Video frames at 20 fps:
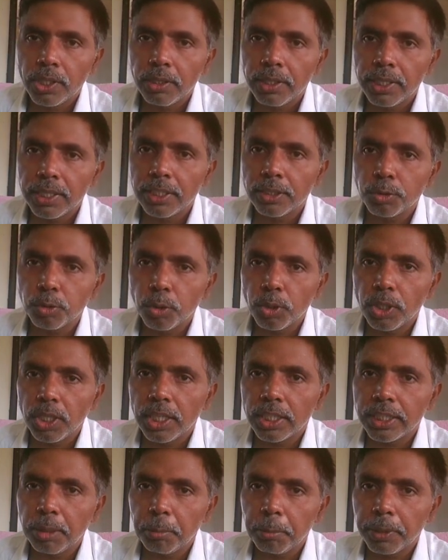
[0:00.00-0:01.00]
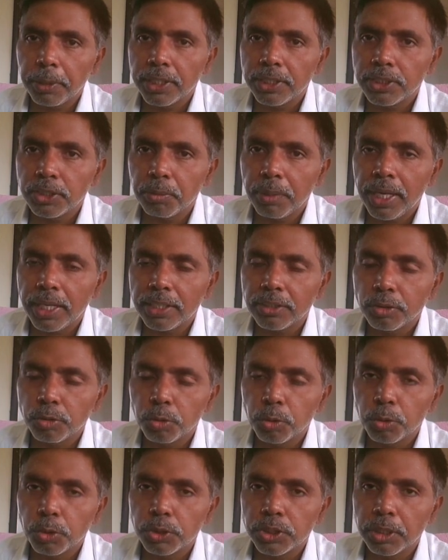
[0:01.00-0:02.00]
Because solar temperature, maximum
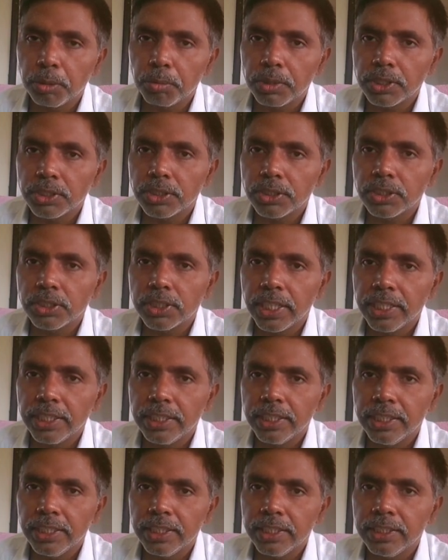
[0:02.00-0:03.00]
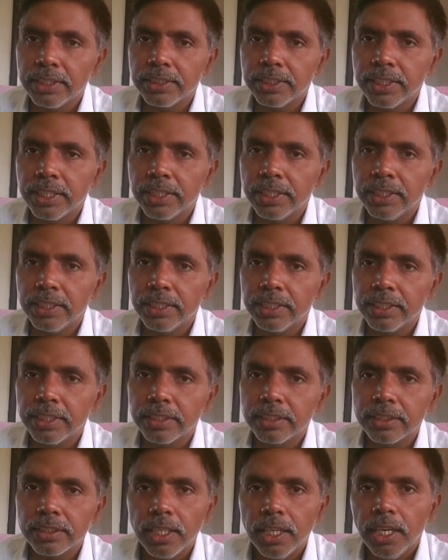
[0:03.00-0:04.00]
source temperature is 90 degrees, 80
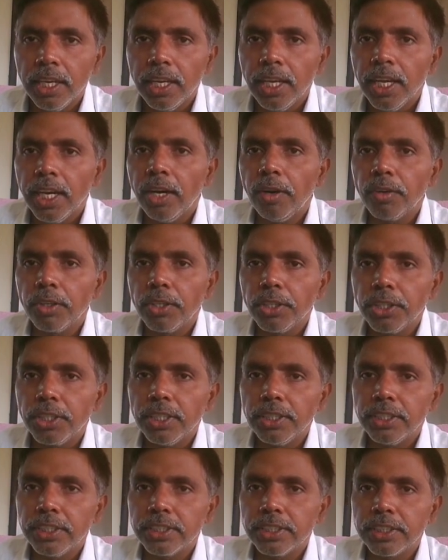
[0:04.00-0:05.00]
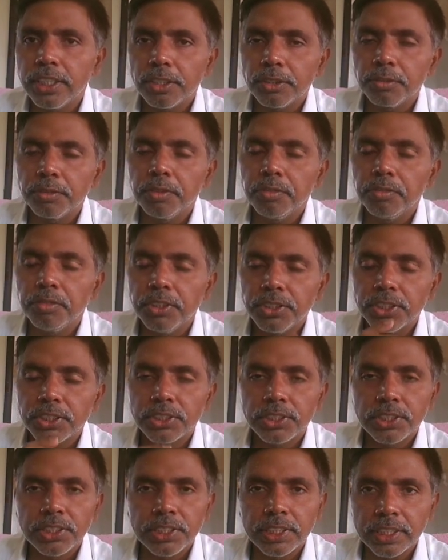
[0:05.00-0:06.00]
degrees. Our utilization also 50,
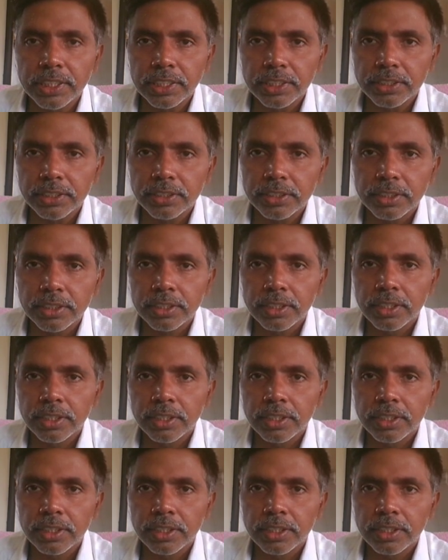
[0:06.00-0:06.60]
60 degrees.